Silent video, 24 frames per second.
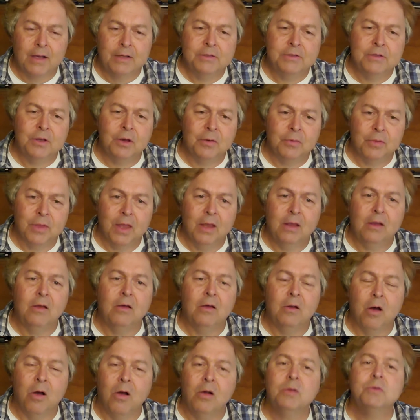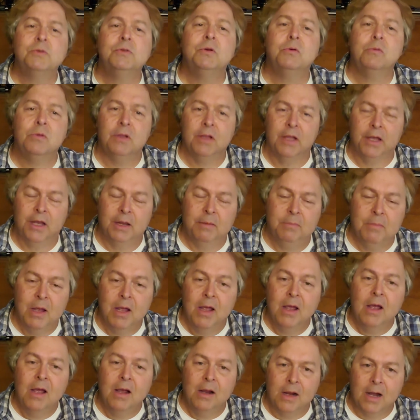so they could also claim
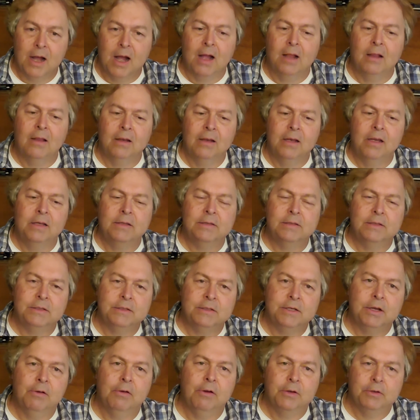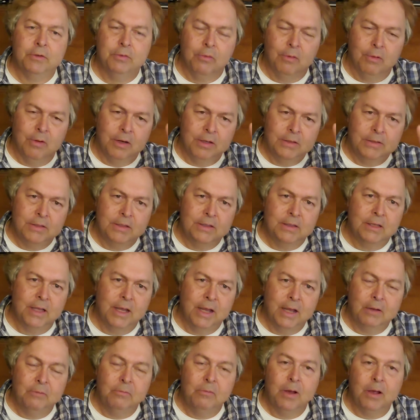colonies and territories and
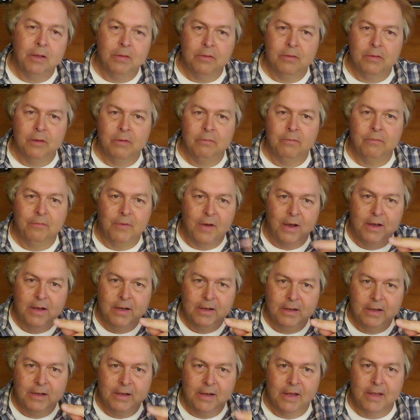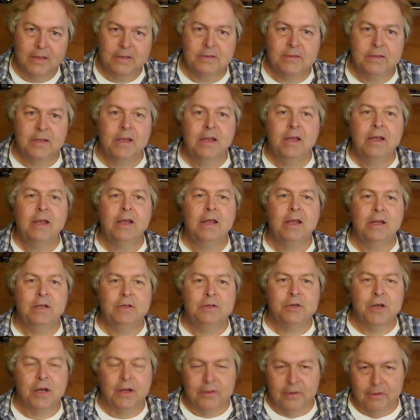land rather than fighting against
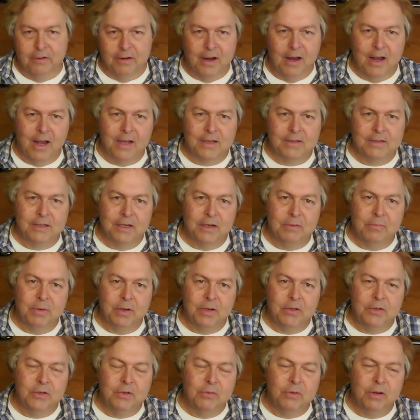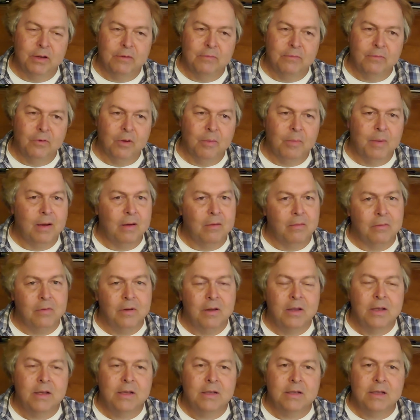each other as they'd been doing for about
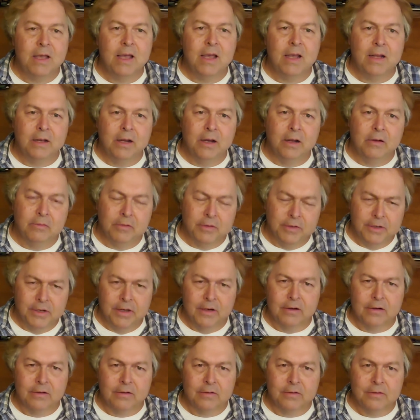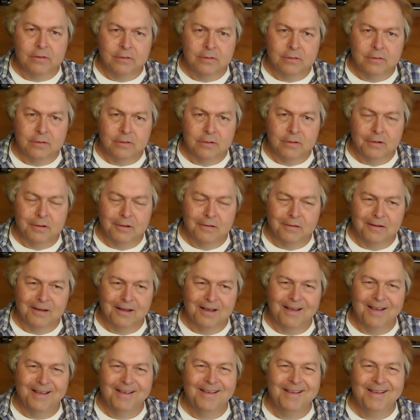800 years.
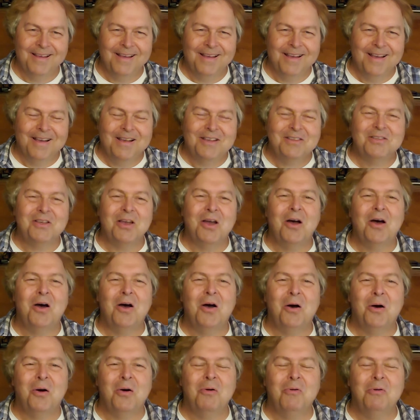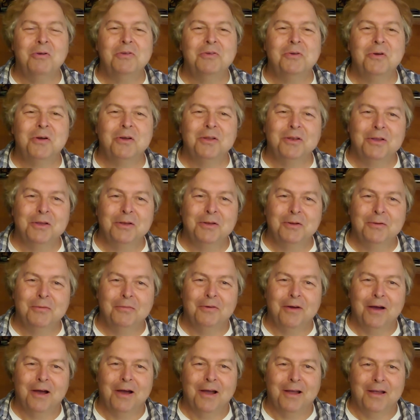Okay, so who was going to
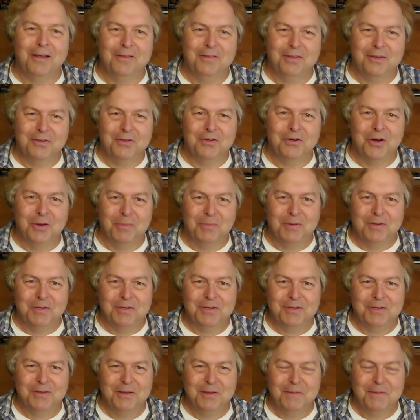unify the Germans?